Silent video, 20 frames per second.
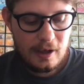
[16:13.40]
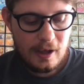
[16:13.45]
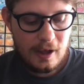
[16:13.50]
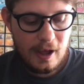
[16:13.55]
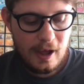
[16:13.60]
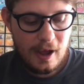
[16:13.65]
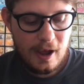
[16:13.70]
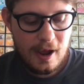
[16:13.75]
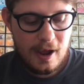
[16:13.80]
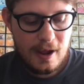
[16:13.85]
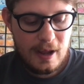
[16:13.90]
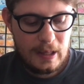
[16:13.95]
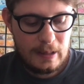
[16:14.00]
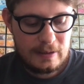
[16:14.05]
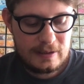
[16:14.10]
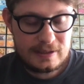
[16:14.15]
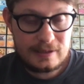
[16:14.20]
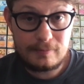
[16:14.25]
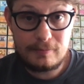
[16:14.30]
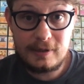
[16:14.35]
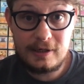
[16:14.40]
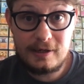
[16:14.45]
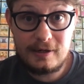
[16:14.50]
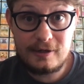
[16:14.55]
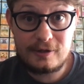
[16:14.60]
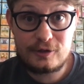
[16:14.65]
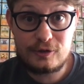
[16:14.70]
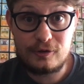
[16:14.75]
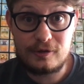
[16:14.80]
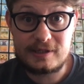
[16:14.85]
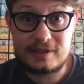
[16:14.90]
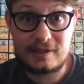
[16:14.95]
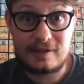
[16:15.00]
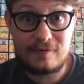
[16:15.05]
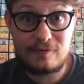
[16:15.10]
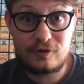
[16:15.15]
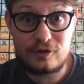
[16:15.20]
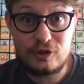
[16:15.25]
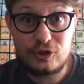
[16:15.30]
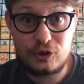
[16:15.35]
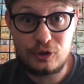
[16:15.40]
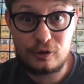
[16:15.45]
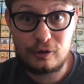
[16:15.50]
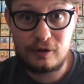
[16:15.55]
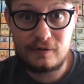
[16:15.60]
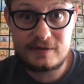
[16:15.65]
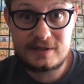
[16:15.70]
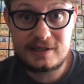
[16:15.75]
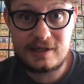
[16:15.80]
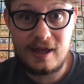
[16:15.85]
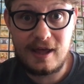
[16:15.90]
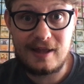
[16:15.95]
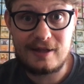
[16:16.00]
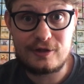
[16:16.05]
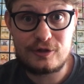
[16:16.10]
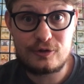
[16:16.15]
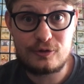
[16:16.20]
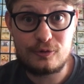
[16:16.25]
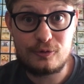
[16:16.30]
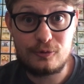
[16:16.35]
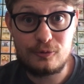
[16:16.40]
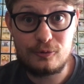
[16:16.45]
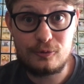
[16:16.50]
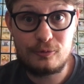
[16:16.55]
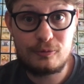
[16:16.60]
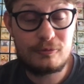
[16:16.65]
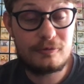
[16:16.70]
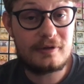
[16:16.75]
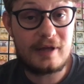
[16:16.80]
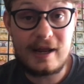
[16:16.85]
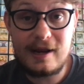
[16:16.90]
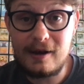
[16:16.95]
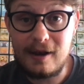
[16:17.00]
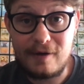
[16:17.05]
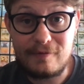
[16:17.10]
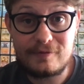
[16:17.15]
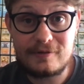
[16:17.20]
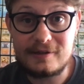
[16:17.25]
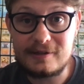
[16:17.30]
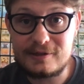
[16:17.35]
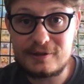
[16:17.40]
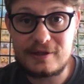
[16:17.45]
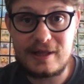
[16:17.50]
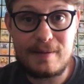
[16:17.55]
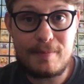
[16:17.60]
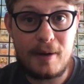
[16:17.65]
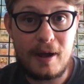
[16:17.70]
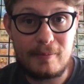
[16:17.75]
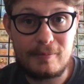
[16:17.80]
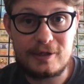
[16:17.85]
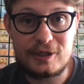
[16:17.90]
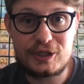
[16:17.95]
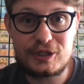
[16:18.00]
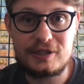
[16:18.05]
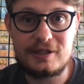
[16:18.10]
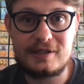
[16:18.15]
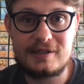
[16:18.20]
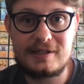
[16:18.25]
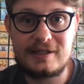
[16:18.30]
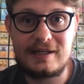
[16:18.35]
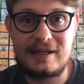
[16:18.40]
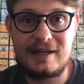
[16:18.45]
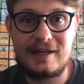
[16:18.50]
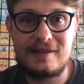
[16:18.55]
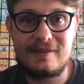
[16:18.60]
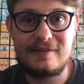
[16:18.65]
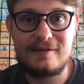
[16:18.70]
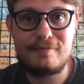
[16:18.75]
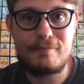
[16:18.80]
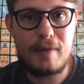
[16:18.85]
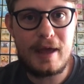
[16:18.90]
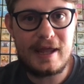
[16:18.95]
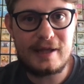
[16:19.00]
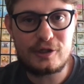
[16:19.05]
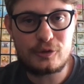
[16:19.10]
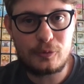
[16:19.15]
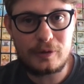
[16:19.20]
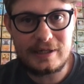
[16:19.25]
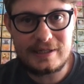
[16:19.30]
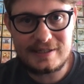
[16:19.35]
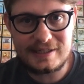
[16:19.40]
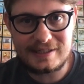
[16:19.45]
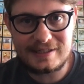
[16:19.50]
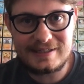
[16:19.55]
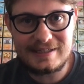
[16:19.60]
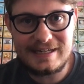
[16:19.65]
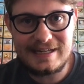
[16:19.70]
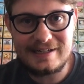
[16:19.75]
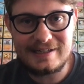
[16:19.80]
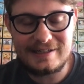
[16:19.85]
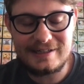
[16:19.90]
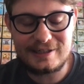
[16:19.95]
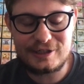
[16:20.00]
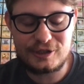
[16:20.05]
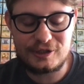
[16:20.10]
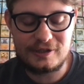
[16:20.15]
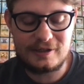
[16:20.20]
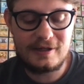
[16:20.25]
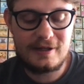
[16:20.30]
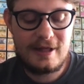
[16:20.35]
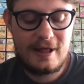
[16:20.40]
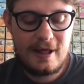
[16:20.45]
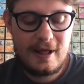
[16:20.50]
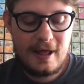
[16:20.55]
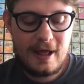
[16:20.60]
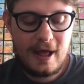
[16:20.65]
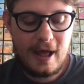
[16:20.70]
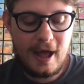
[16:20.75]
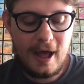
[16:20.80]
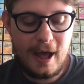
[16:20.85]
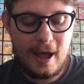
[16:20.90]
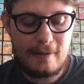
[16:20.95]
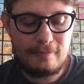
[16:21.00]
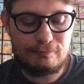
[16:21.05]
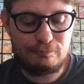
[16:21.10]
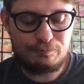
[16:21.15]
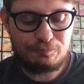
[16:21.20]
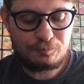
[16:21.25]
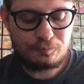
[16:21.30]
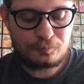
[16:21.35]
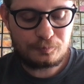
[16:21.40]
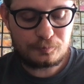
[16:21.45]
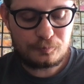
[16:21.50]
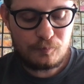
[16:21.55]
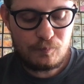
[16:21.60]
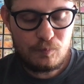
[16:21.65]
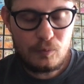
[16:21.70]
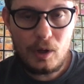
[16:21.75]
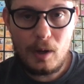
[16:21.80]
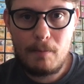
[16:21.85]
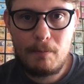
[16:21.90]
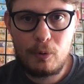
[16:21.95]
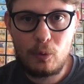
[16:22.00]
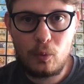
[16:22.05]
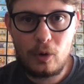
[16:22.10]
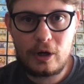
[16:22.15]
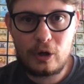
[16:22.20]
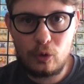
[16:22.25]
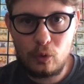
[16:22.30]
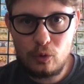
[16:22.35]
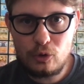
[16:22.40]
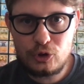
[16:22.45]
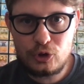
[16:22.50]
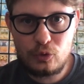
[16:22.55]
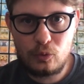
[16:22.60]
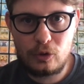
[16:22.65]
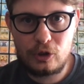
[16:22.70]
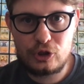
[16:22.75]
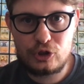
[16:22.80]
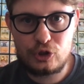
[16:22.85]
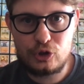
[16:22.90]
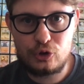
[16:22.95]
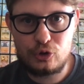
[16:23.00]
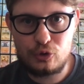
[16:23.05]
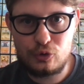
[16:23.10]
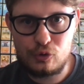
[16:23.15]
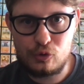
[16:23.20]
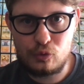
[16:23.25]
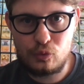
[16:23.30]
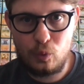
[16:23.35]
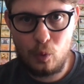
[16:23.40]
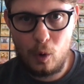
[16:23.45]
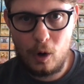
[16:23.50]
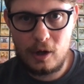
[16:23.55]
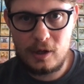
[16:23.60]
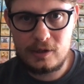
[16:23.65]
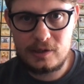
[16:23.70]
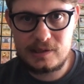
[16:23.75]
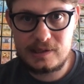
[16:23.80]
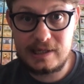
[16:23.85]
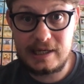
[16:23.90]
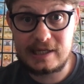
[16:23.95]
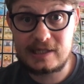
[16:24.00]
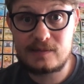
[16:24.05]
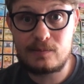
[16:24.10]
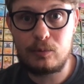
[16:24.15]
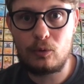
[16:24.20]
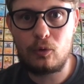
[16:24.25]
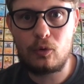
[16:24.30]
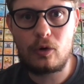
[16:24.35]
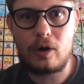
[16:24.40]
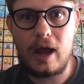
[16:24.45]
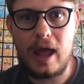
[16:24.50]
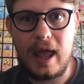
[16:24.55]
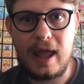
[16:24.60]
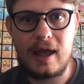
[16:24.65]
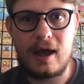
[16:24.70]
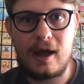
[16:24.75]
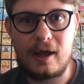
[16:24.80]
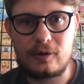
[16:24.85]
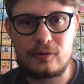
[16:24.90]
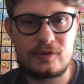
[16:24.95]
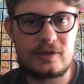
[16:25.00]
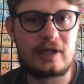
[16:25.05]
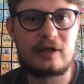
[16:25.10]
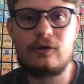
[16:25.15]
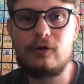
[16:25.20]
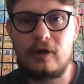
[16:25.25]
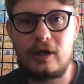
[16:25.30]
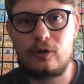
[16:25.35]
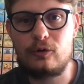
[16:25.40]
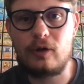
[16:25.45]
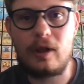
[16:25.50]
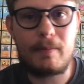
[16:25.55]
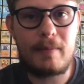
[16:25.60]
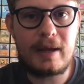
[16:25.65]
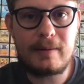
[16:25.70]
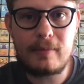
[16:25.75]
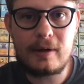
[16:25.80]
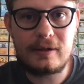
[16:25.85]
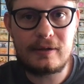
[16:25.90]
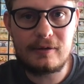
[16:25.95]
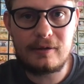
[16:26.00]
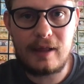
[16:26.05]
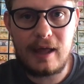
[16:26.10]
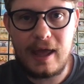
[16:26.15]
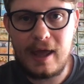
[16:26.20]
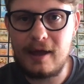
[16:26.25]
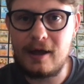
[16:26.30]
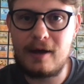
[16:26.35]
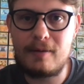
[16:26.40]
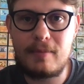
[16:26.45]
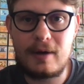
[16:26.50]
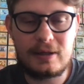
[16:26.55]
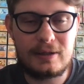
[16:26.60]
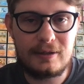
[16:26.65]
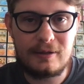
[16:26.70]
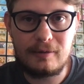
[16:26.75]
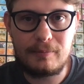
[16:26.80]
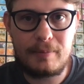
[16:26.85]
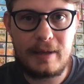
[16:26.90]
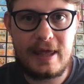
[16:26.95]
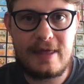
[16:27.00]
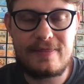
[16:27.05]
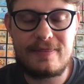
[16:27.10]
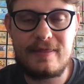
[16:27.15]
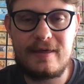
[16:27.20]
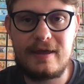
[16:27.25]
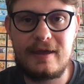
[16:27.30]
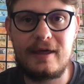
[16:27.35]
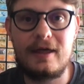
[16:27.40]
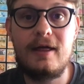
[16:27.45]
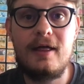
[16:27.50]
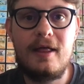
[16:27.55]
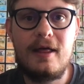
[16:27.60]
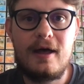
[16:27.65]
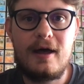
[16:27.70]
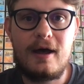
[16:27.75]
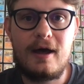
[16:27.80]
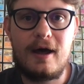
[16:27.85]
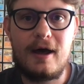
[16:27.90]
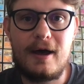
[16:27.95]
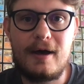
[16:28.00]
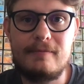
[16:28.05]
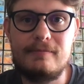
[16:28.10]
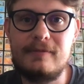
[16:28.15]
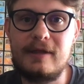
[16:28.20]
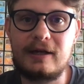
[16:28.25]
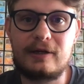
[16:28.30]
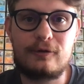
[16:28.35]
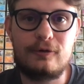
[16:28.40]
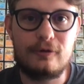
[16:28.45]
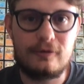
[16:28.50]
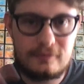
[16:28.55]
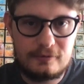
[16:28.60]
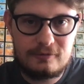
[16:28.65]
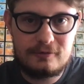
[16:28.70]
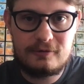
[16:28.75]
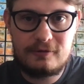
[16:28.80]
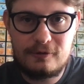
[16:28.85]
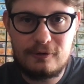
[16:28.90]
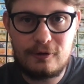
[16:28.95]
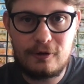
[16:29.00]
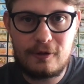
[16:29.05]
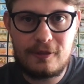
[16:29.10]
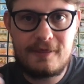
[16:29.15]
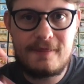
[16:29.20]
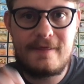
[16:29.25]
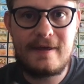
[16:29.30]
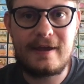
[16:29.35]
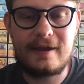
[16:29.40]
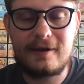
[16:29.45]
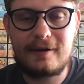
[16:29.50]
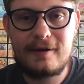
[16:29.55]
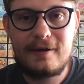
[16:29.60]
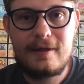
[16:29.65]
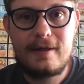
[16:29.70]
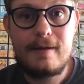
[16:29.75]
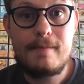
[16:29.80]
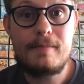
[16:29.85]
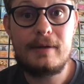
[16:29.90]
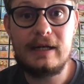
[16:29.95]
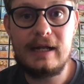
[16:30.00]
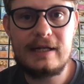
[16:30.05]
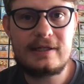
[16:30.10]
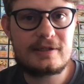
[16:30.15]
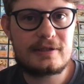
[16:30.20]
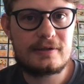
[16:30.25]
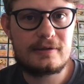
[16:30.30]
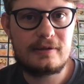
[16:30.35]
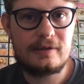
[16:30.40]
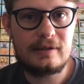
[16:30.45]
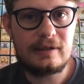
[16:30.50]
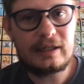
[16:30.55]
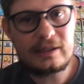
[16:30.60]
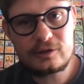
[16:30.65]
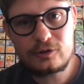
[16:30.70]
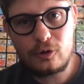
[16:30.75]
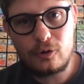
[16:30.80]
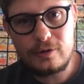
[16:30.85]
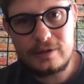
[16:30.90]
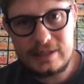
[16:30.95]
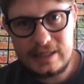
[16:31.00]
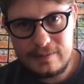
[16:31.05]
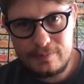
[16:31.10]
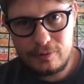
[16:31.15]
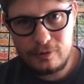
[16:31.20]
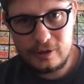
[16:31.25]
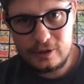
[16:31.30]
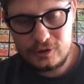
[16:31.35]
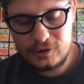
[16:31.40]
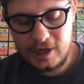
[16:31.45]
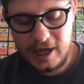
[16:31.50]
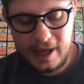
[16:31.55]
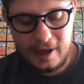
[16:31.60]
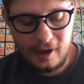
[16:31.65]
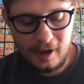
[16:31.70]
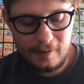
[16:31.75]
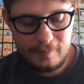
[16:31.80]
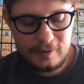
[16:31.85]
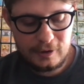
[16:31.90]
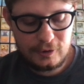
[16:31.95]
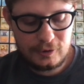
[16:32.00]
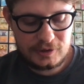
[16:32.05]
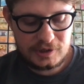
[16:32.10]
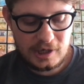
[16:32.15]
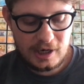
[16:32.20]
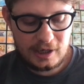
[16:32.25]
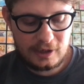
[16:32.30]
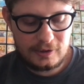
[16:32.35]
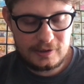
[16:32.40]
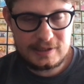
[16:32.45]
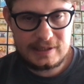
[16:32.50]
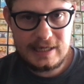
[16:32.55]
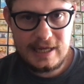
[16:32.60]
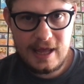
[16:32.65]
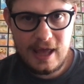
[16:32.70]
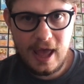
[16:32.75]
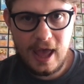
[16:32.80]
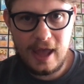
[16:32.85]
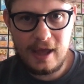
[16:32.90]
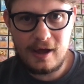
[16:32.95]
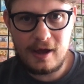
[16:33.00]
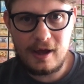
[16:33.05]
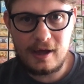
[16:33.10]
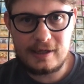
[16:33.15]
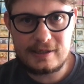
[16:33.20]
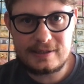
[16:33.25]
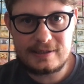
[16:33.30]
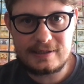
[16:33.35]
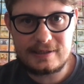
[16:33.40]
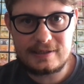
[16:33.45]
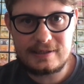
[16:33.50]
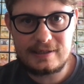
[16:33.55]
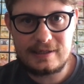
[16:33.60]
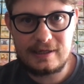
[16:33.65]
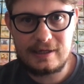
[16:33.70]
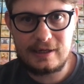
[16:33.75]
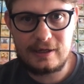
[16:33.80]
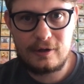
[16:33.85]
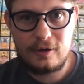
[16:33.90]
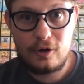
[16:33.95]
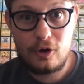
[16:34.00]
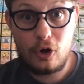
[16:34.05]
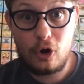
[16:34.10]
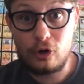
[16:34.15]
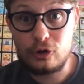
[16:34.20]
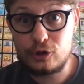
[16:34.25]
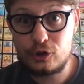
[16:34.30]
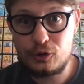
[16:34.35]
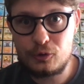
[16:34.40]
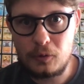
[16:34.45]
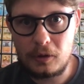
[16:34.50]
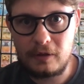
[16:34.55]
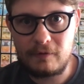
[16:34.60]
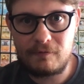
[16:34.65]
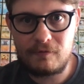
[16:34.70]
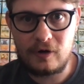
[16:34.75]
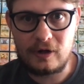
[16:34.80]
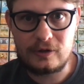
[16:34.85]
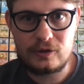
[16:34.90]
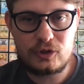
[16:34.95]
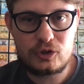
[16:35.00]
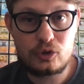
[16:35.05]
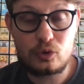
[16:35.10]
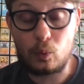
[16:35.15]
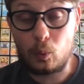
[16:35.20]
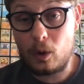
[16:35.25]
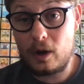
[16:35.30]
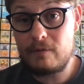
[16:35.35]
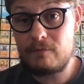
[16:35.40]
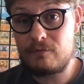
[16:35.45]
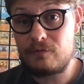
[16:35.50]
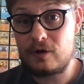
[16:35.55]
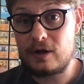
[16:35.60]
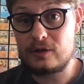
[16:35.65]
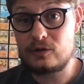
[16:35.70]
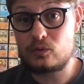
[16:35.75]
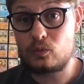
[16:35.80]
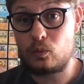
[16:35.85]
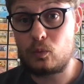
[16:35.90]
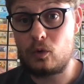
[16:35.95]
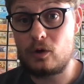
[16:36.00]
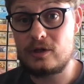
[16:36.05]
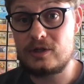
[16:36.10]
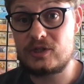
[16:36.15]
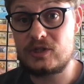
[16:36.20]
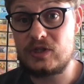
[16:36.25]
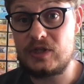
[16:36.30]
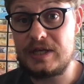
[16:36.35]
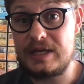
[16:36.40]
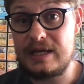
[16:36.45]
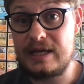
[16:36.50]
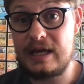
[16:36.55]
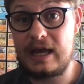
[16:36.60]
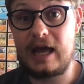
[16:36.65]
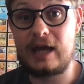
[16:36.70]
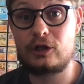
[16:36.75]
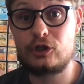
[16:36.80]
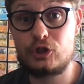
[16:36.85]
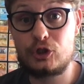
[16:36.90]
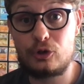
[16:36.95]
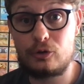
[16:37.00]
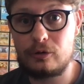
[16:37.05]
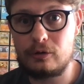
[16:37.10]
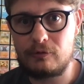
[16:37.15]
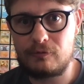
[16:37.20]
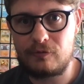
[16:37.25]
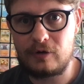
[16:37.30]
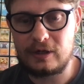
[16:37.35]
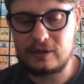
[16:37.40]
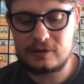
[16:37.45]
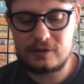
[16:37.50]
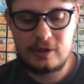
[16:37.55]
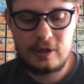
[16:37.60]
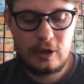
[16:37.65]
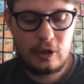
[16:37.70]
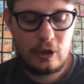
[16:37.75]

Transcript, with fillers: I submitted it to the South African Journal of Science, who they loved it, so they published it in the May 2016 edition. Um, but what I also wanted to do was explore AI. It was like, okay, cool. I made my little AI, my little pet thing um, that could you know think but let's let's go deeper into ai because i could see ai assisting on two other fronts the one front was the actuarial front